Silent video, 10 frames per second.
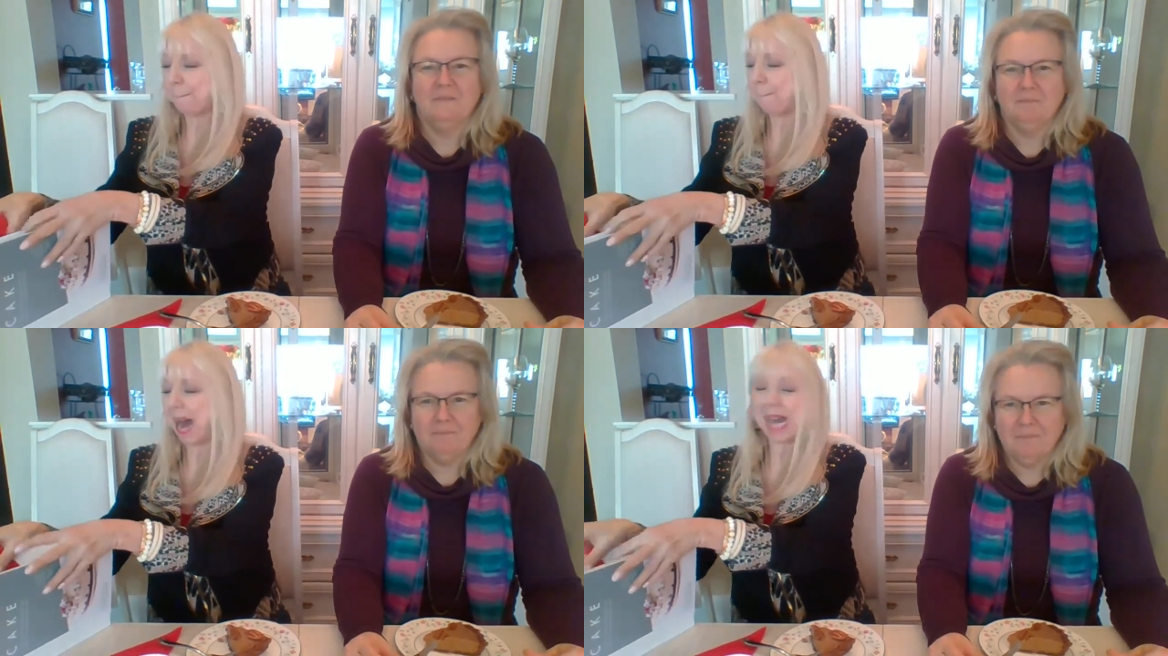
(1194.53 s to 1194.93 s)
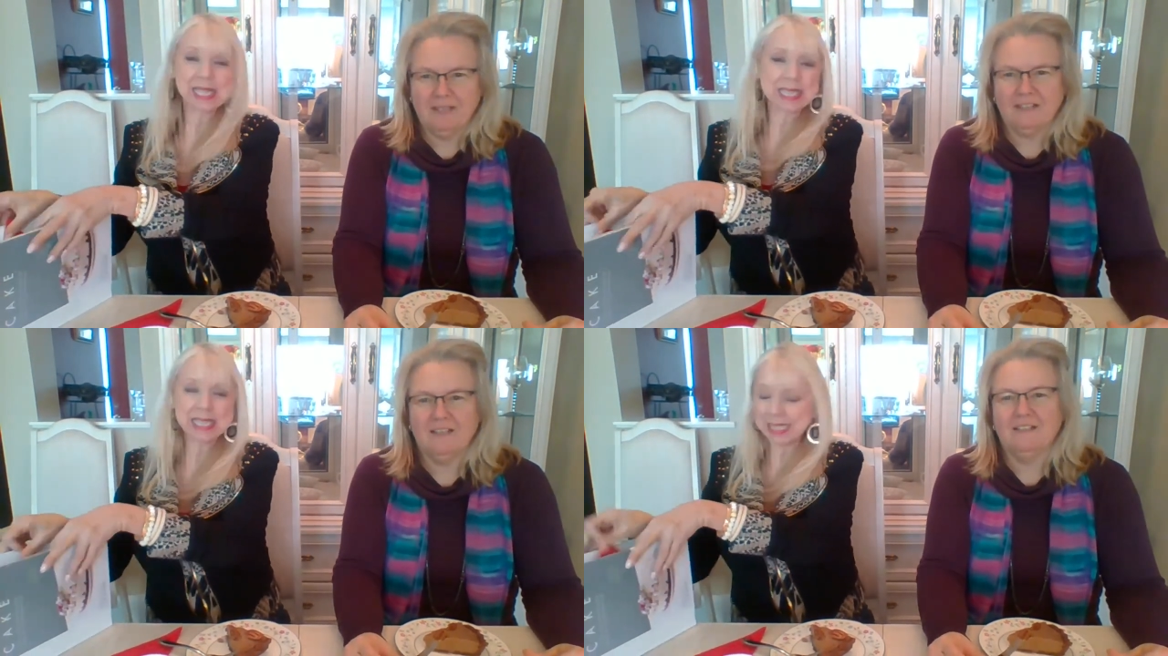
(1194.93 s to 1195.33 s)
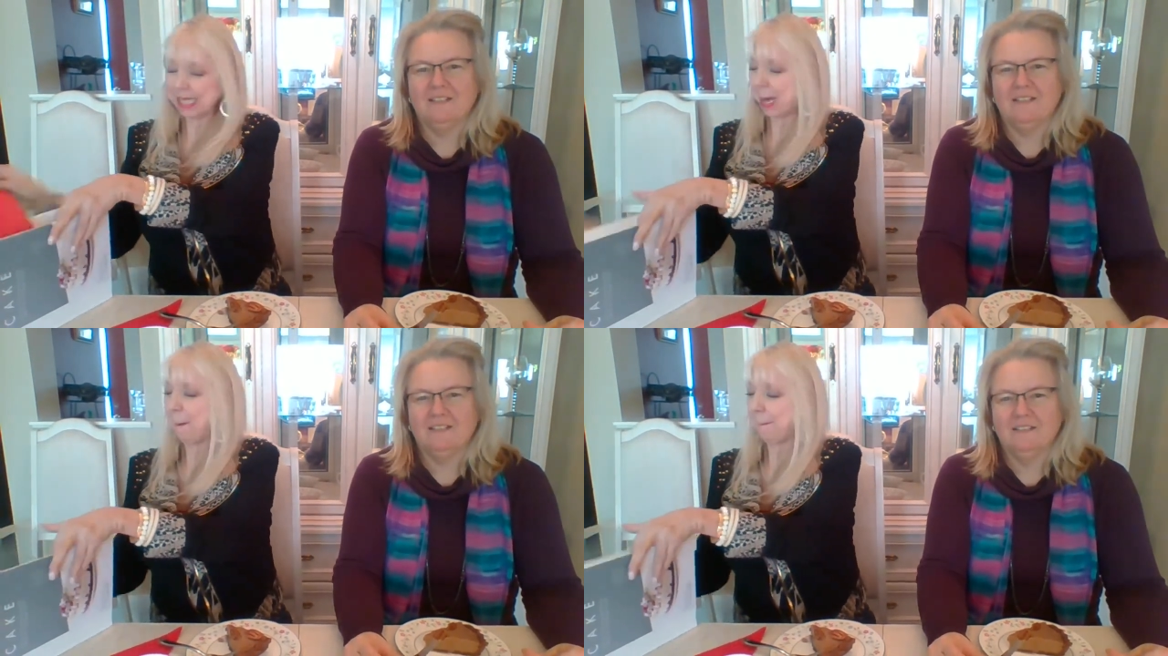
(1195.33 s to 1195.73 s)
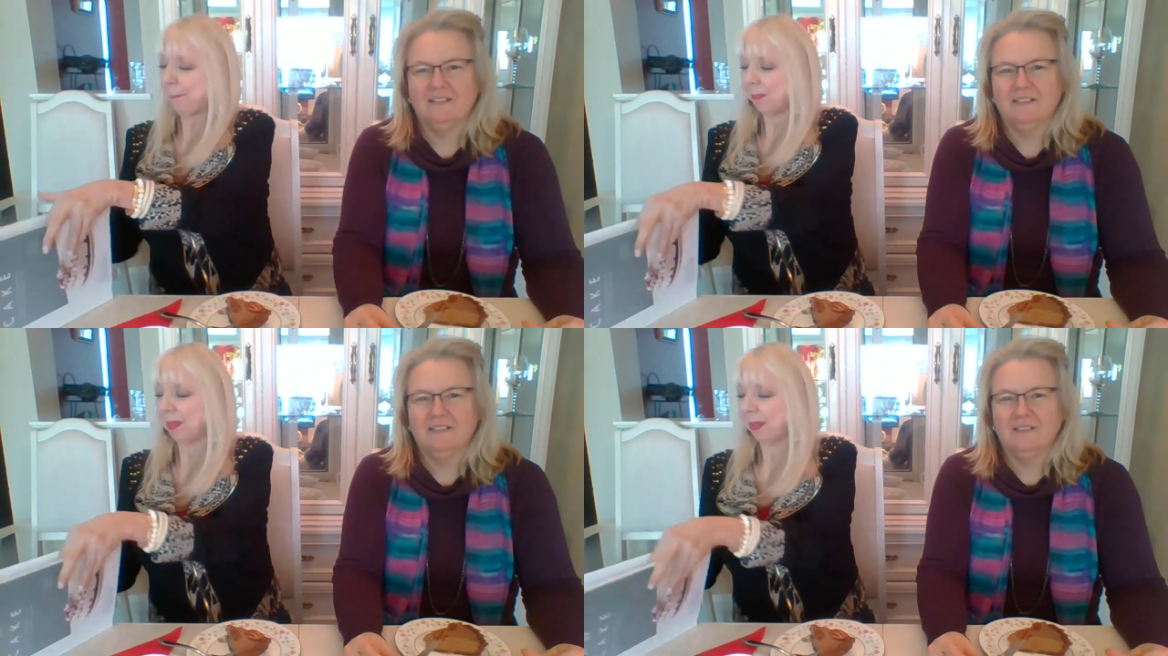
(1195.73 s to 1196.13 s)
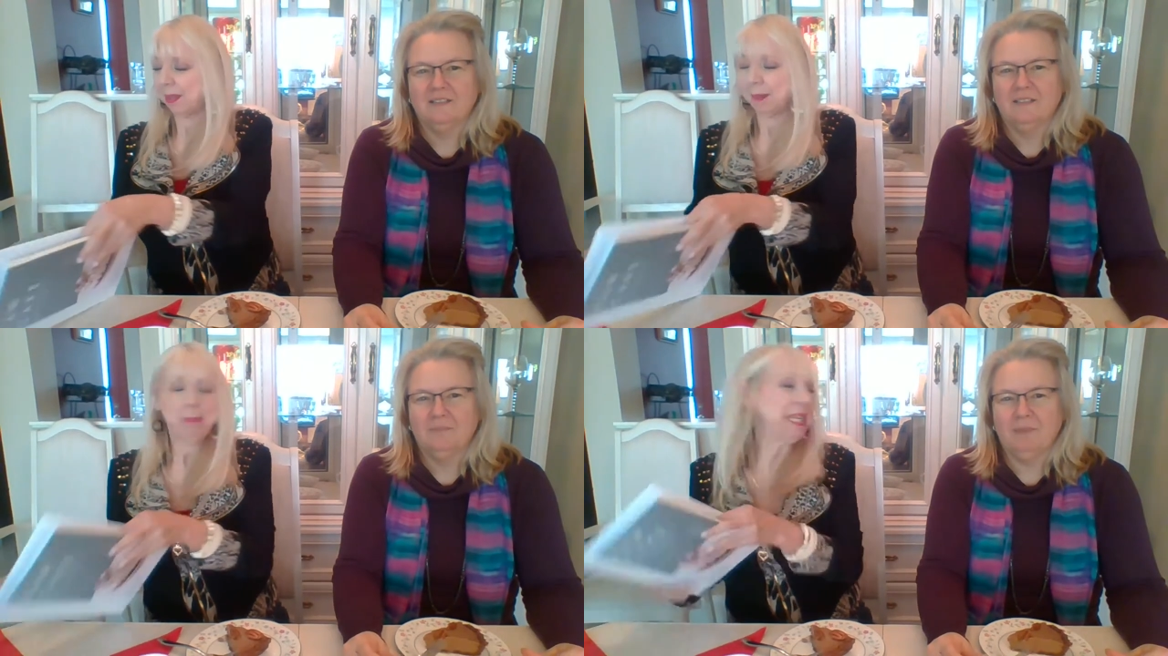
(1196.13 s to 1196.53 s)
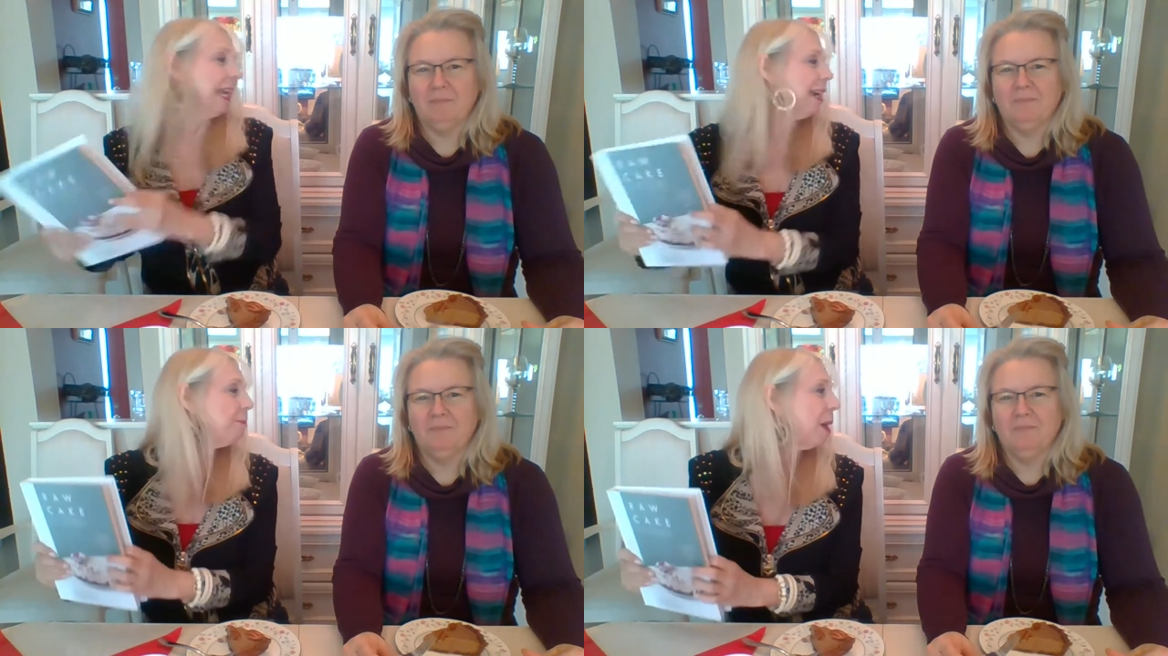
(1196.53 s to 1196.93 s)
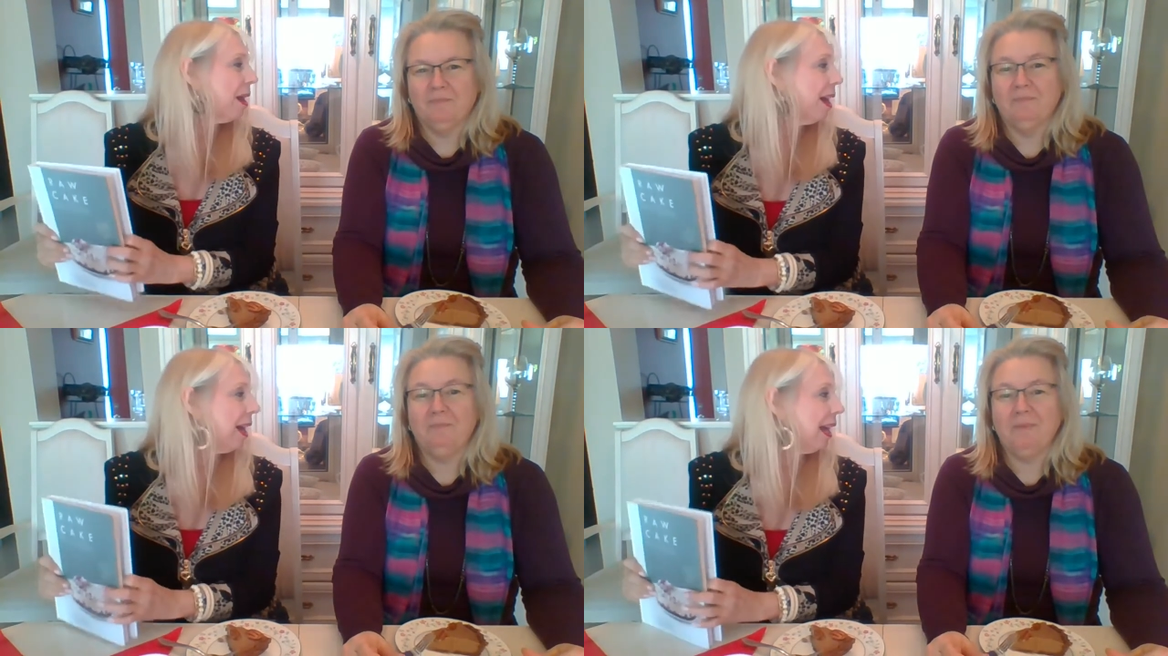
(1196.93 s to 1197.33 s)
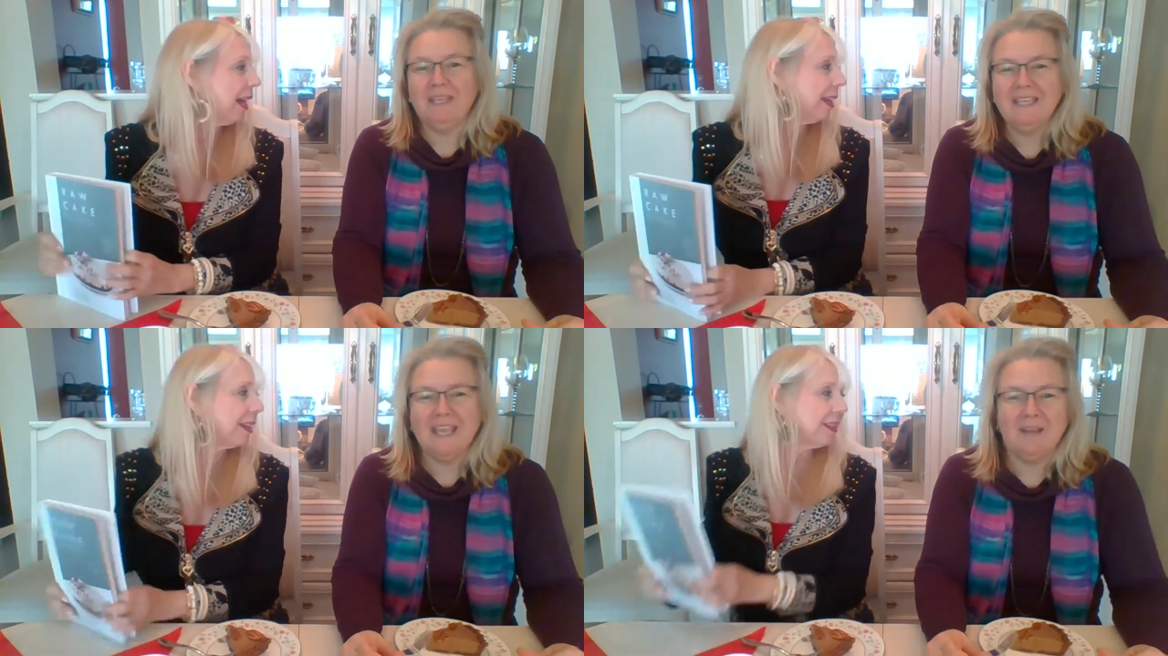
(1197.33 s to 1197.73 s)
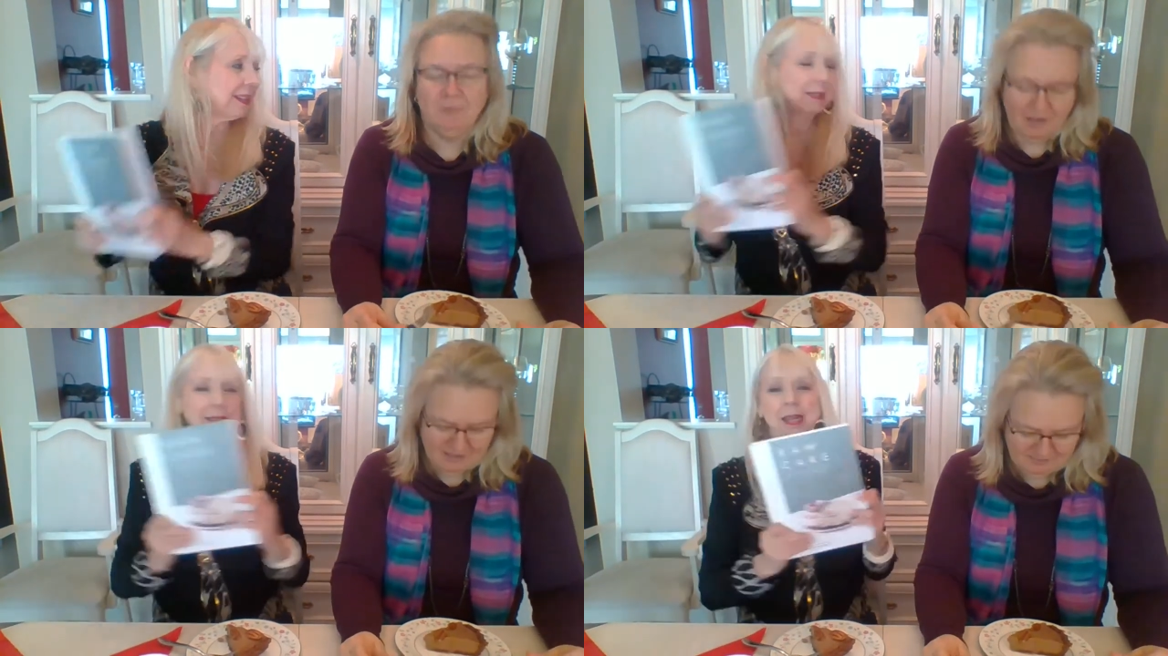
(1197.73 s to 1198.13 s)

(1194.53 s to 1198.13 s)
Speaker 1: maca pecan pie. Pecan pie.